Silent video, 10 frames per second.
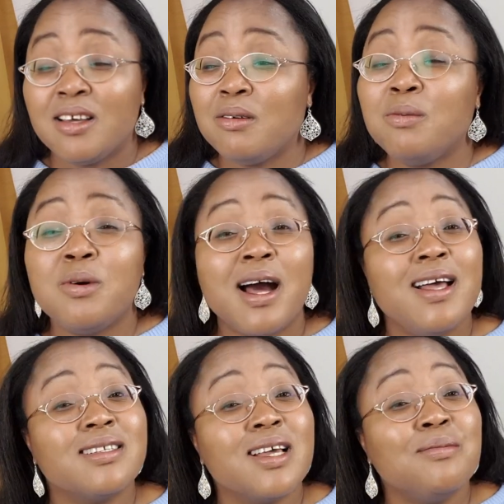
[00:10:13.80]
People
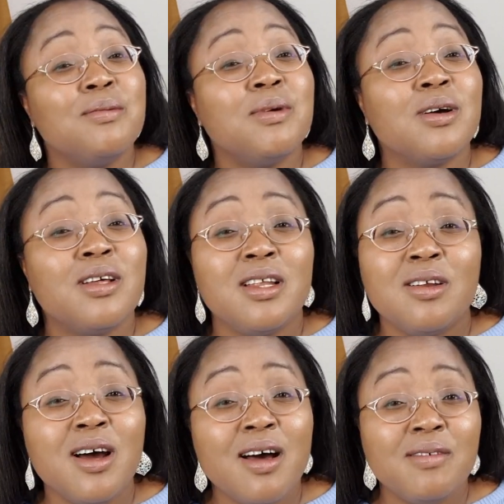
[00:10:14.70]
are escaping because they
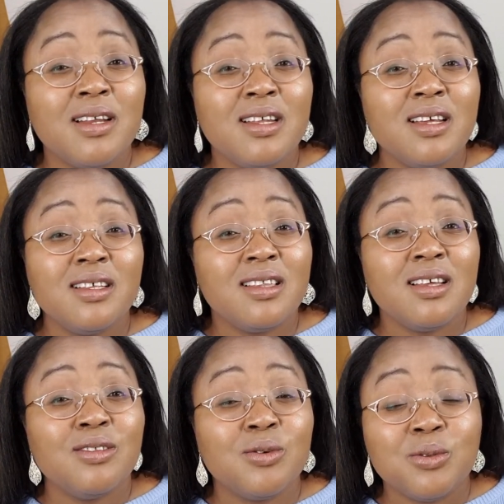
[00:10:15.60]
don't have
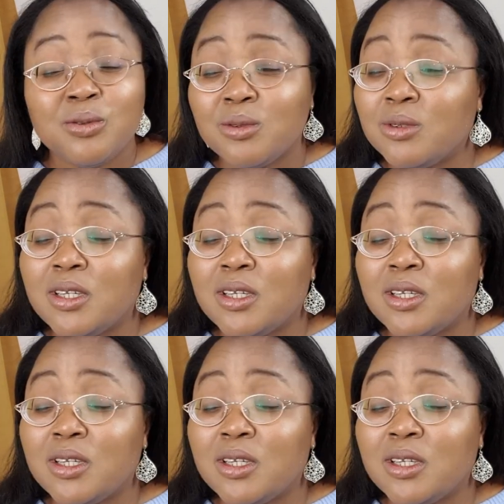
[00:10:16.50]
anything to do.